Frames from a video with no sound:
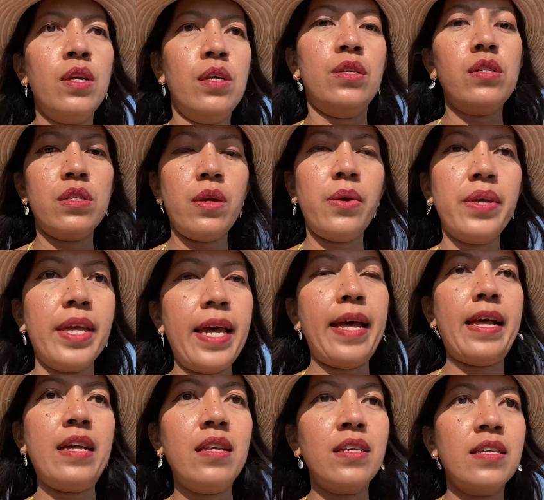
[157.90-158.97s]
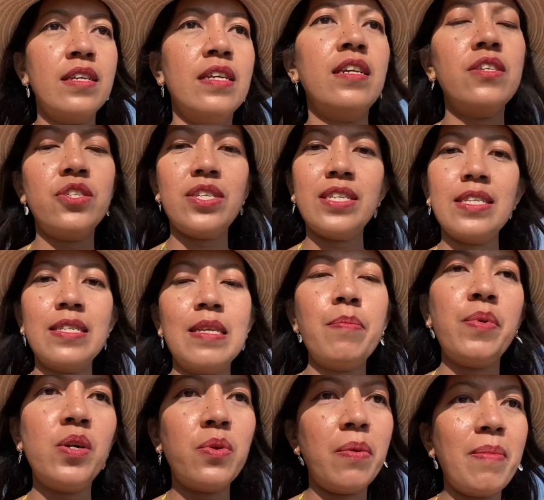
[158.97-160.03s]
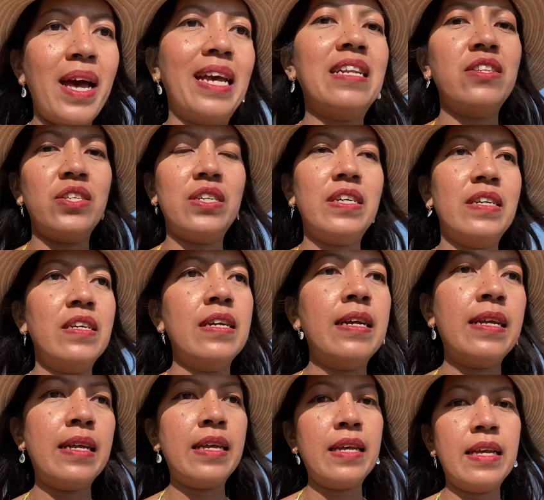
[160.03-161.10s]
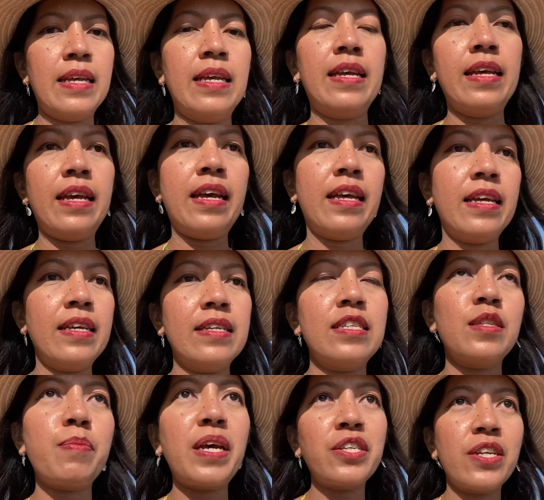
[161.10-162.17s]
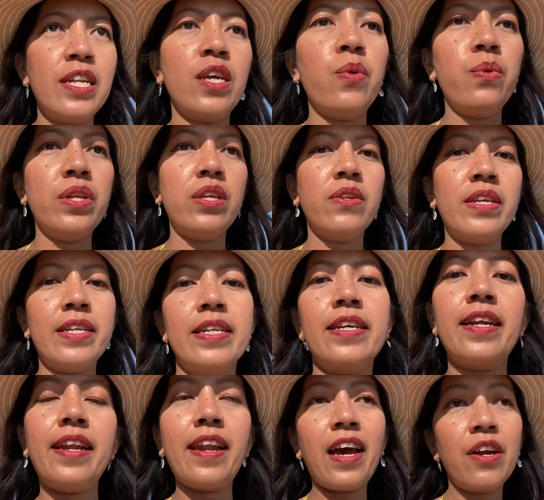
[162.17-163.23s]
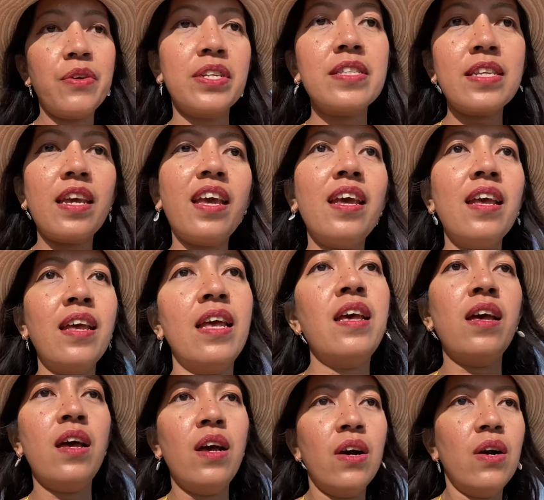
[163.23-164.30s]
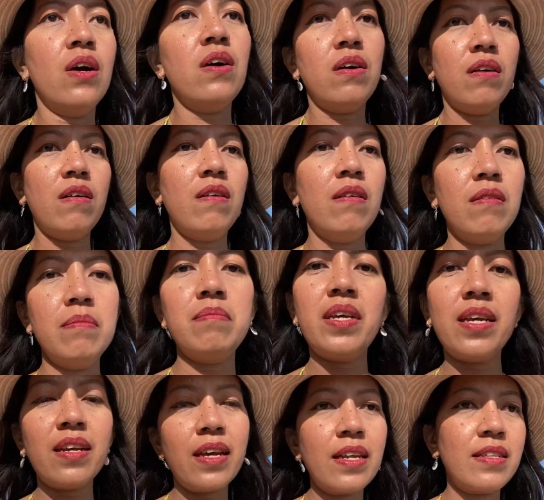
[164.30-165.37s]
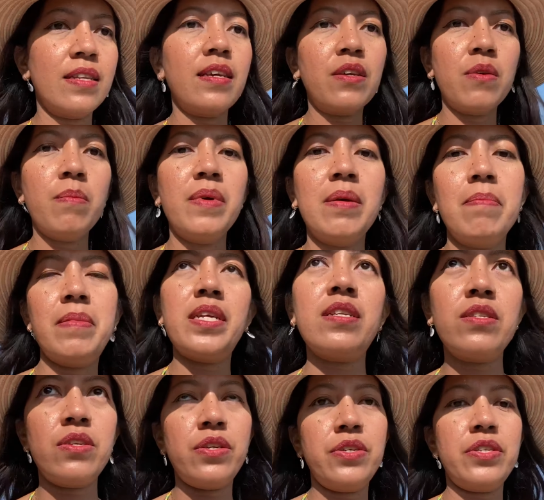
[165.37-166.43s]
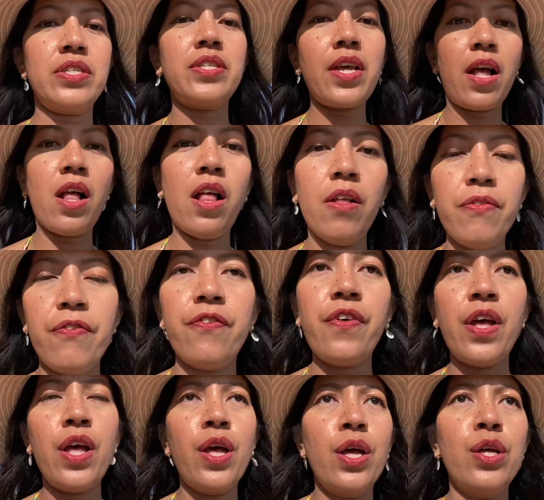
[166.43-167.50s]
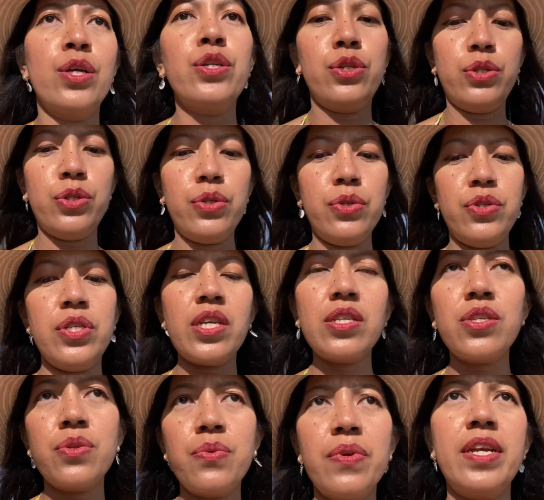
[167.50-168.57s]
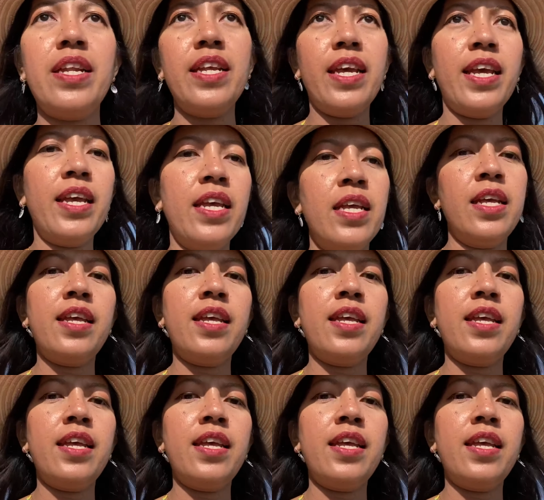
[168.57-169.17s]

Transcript: so yeah it's just a simple reminder especially when you need clarity or make it a commitment to yourself to just really